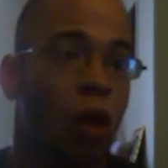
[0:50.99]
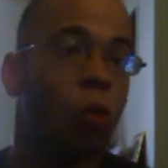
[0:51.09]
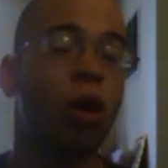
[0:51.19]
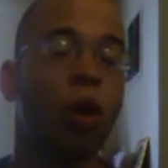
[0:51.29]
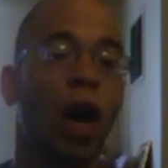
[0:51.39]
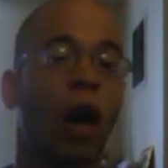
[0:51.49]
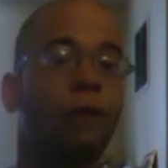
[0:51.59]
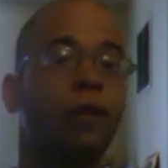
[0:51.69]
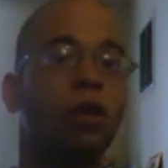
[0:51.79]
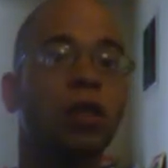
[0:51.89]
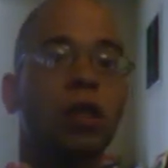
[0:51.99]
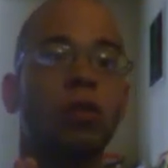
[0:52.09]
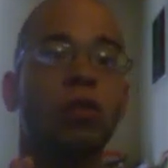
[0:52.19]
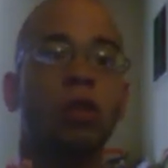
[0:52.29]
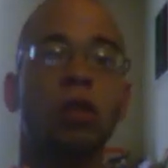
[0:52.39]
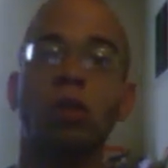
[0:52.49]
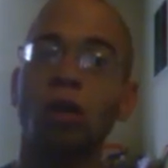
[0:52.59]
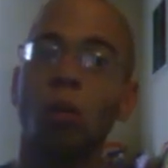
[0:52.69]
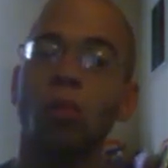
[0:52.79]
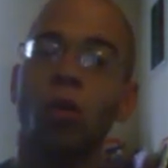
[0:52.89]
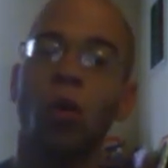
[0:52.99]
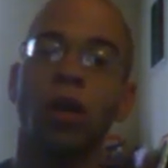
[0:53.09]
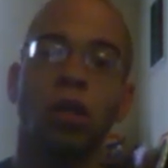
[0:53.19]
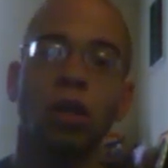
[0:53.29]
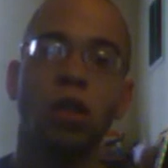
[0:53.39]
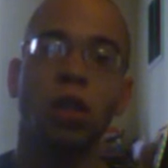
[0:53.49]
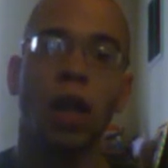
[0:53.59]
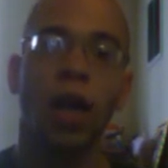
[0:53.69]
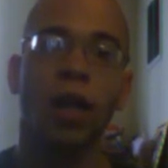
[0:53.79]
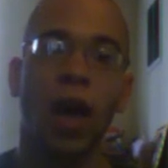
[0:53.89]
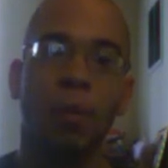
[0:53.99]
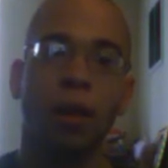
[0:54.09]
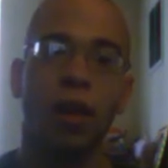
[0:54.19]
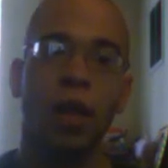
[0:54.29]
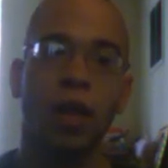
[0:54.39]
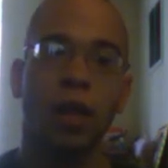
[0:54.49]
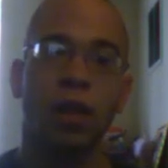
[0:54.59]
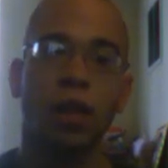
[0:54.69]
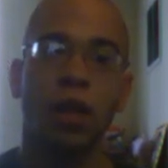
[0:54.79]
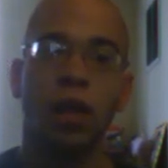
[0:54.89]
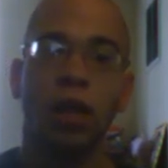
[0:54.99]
Well, I felt there was some questions that got me thinking,